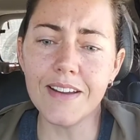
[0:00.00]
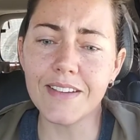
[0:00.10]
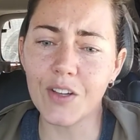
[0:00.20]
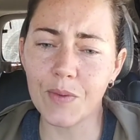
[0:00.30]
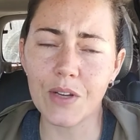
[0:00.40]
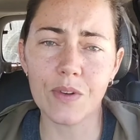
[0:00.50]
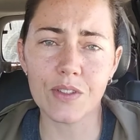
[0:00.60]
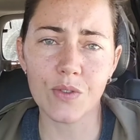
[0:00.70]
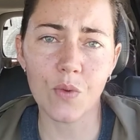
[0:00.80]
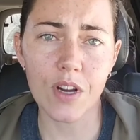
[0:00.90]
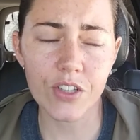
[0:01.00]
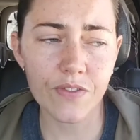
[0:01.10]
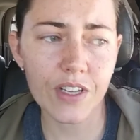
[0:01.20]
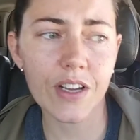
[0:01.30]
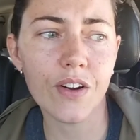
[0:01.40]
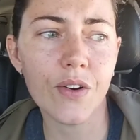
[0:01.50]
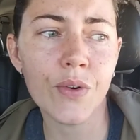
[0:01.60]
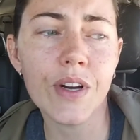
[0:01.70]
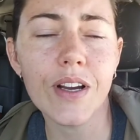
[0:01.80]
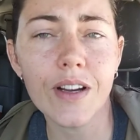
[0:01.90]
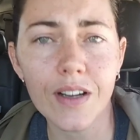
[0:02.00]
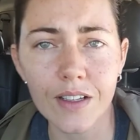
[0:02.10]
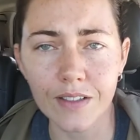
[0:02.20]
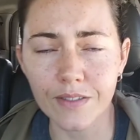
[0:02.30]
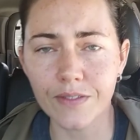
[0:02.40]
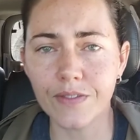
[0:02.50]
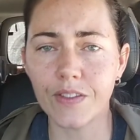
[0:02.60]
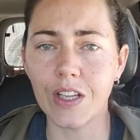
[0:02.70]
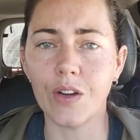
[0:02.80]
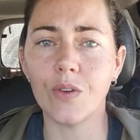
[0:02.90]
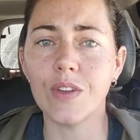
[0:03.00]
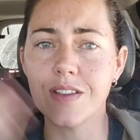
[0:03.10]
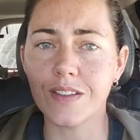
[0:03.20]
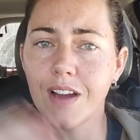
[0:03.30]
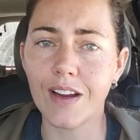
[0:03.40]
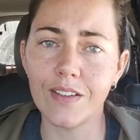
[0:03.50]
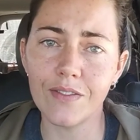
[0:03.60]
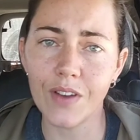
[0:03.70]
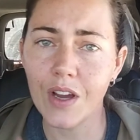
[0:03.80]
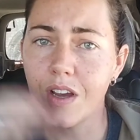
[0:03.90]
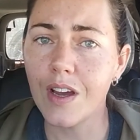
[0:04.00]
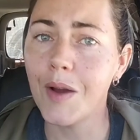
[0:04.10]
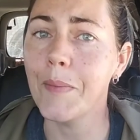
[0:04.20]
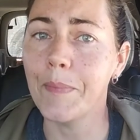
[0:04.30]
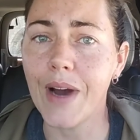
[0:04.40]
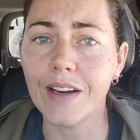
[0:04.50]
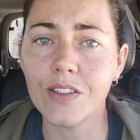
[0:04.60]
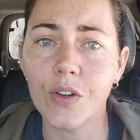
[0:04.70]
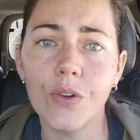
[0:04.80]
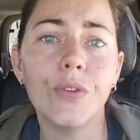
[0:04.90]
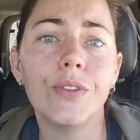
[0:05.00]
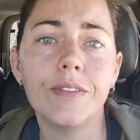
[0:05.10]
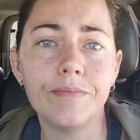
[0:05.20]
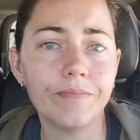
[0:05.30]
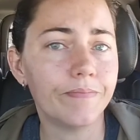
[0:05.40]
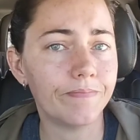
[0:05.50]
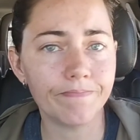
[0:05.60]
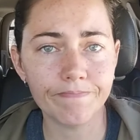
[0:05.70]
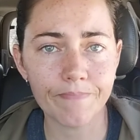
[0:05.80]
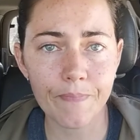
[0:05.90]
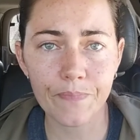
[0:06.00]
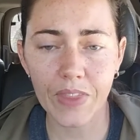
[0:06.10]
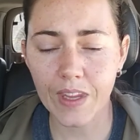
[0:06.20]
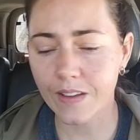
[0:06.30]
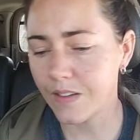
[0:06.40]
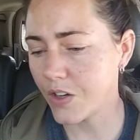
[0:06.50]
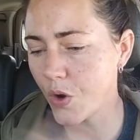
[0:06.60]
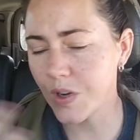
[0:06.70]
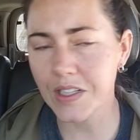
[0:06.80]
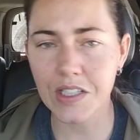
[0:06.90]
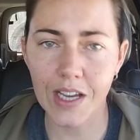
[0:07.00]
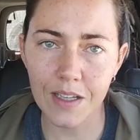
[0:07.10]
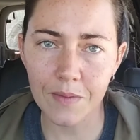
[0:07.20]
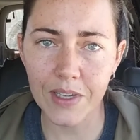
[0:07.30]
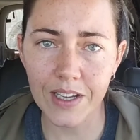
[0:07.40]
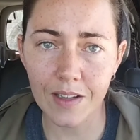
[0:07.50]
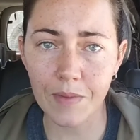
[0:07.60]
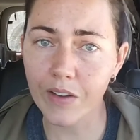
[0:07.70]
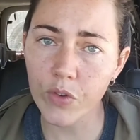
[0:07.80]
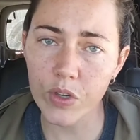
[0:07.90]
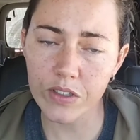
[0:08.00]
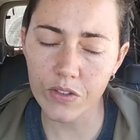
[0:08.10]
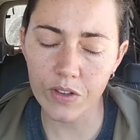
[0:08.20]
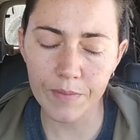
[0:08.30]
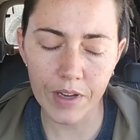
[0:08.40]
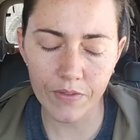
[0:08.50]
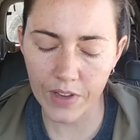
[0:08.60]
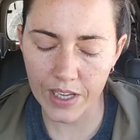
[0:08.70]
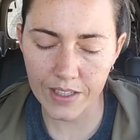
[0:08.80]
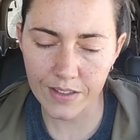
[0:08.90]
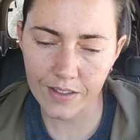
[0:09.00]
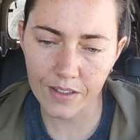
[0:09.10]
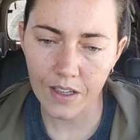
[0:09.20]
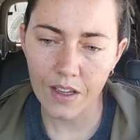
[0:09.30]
nobody wants to watch a video of, you know, this kind of monotone, no excitement in my voice or in my face.